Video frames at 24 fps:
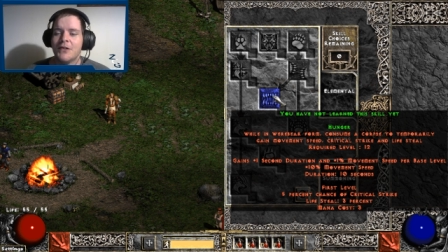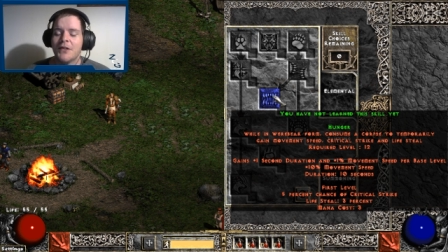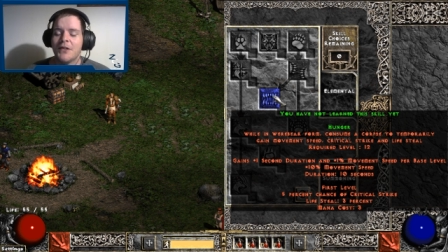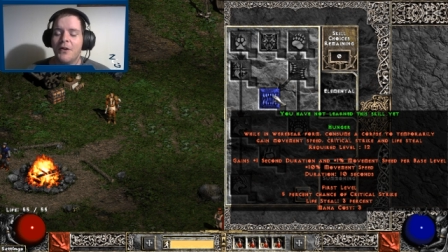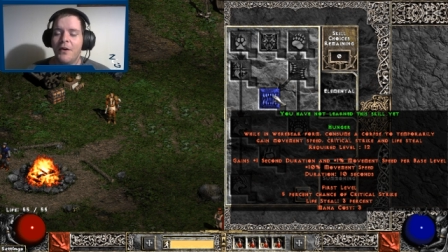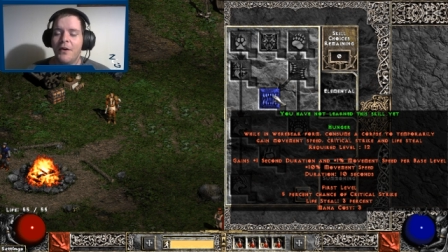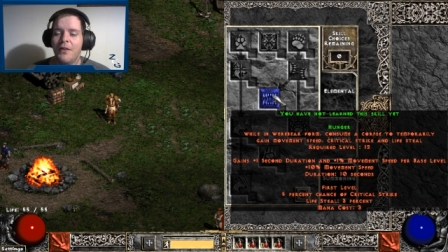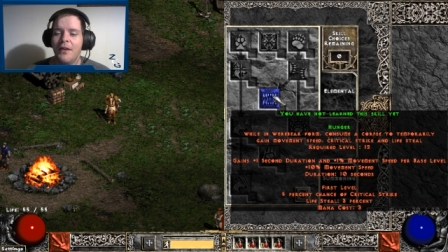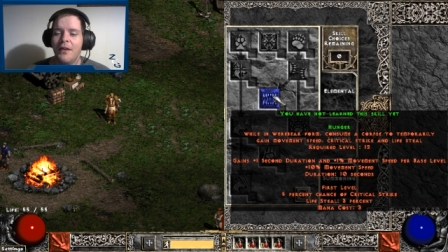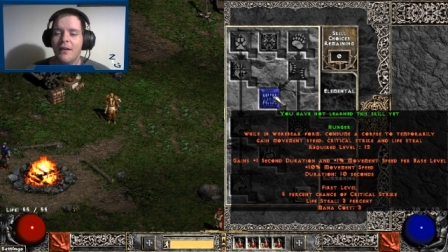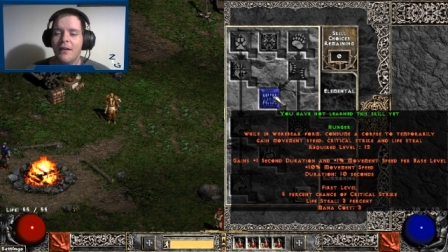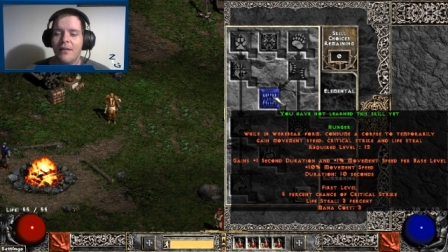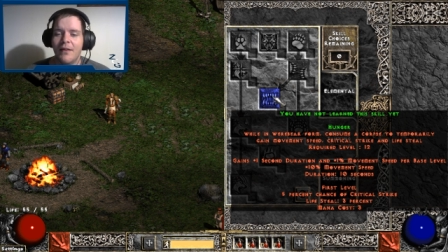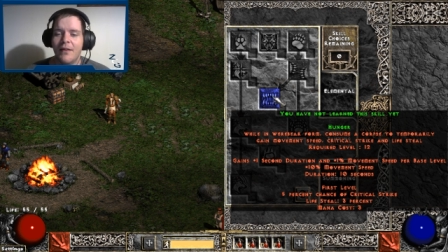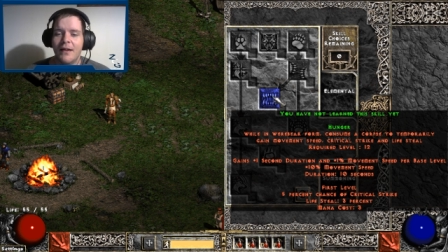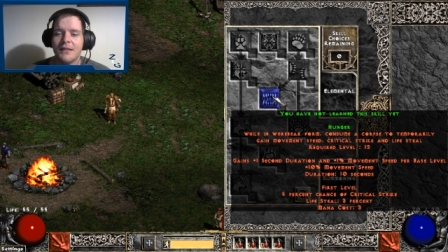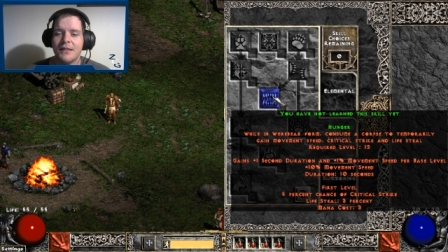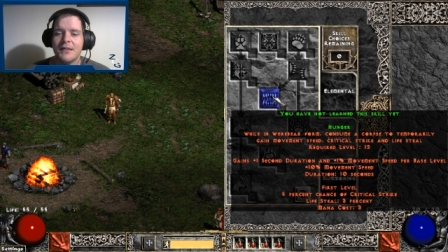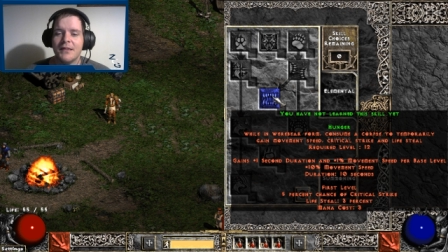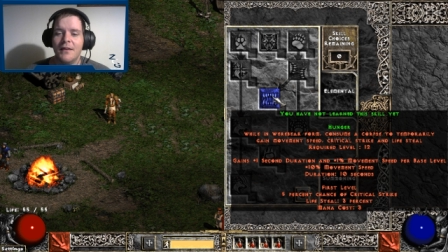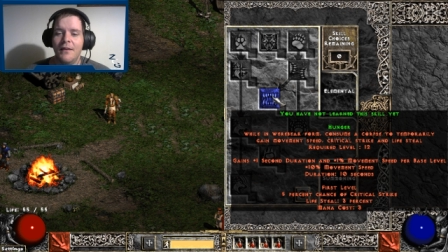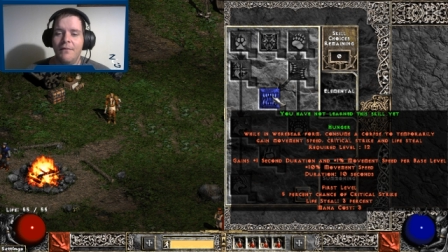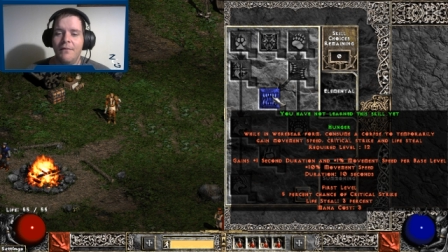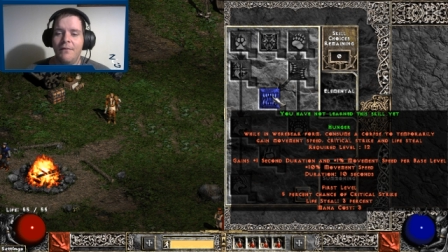So I think
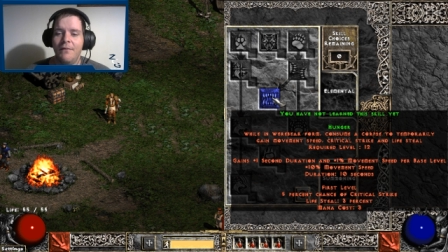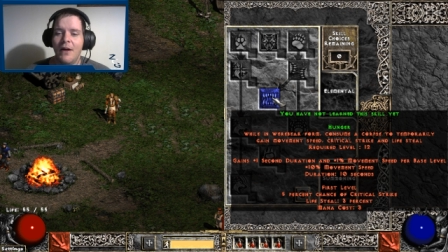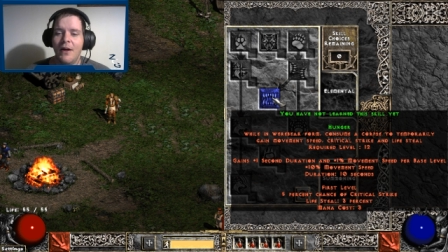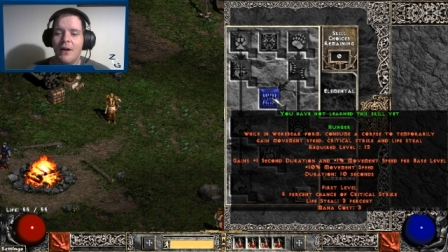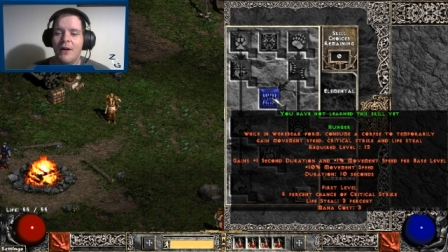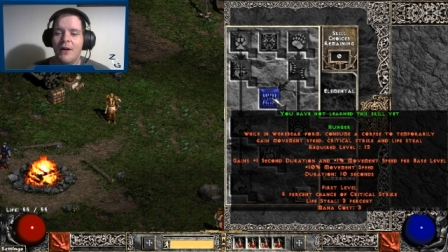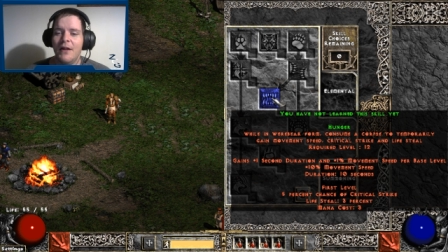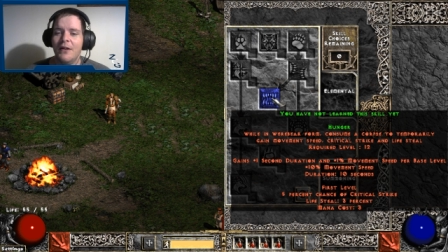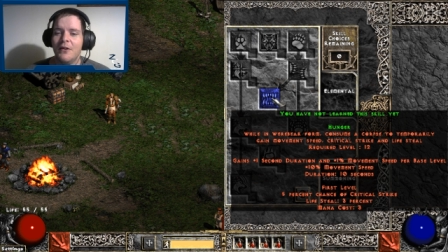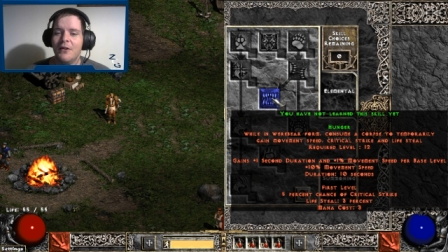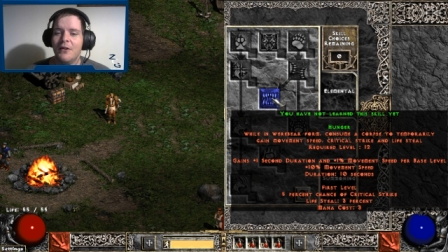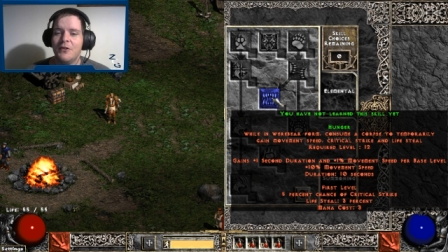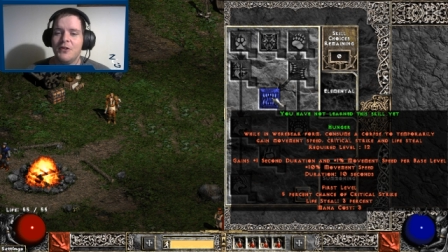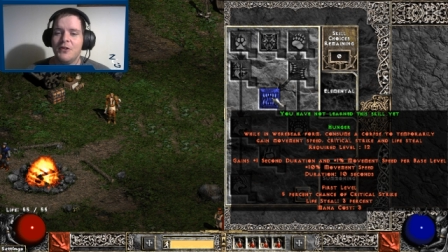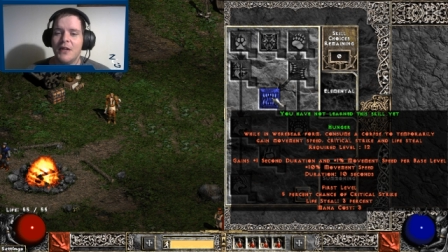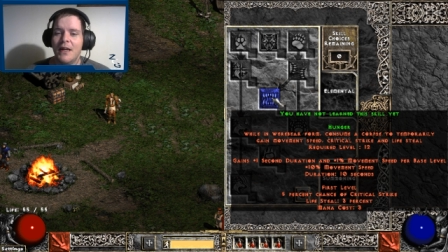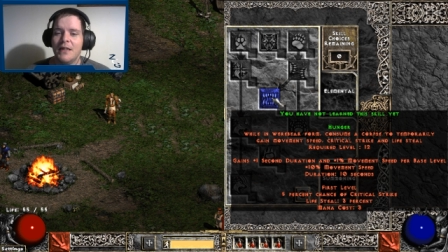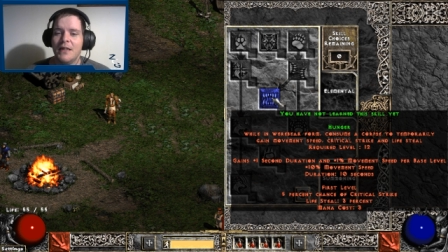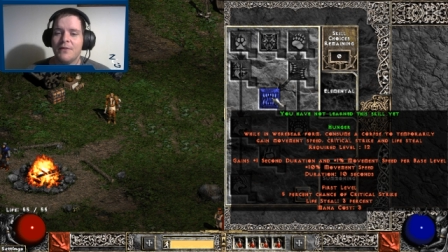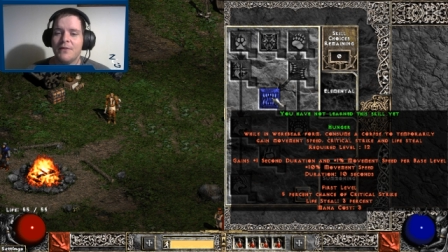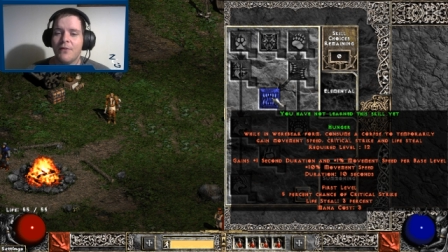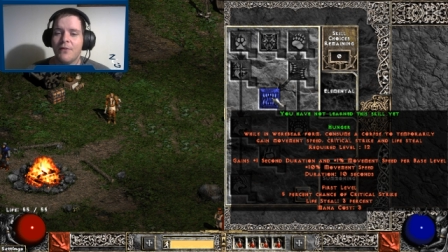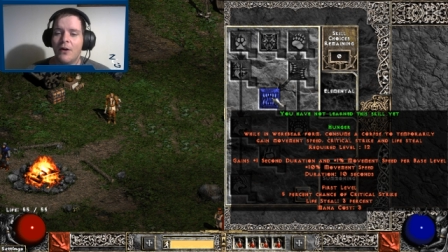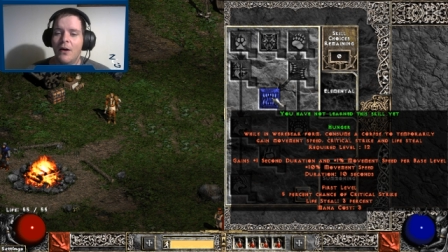that's a very good
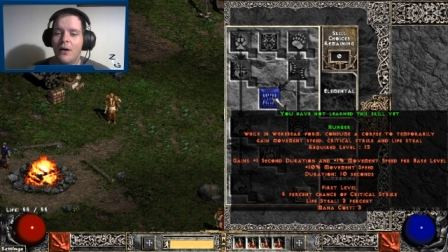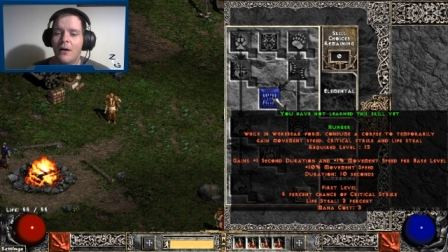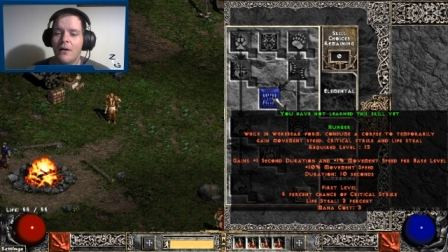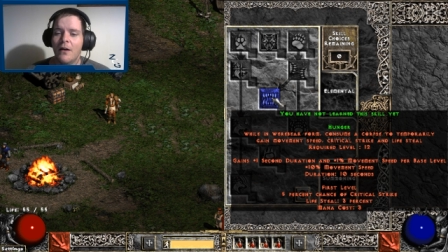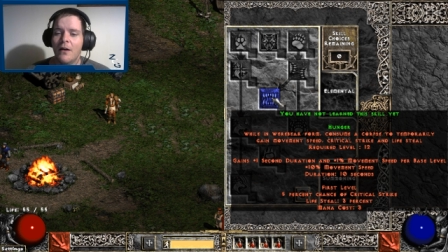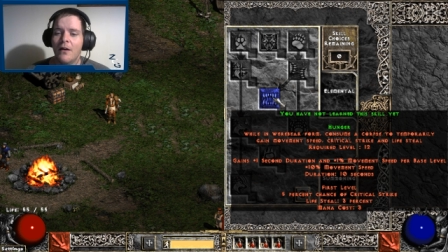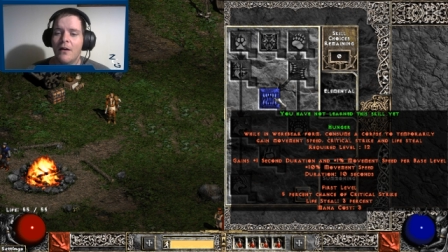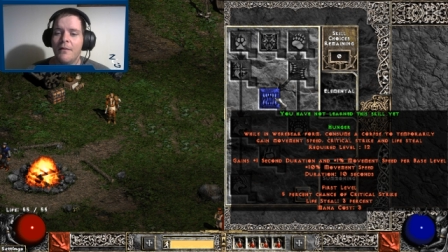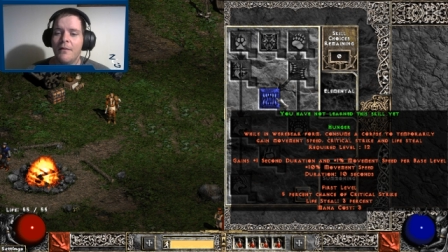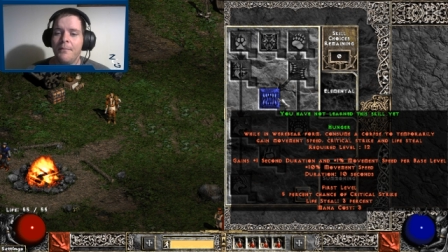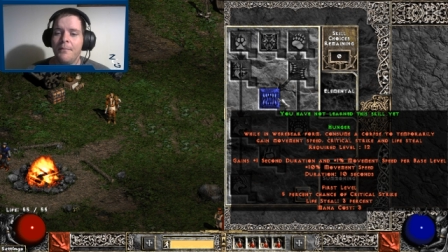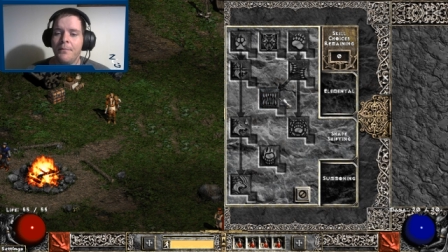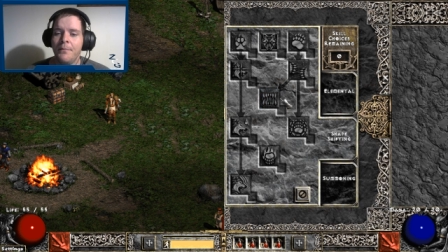change for hunger.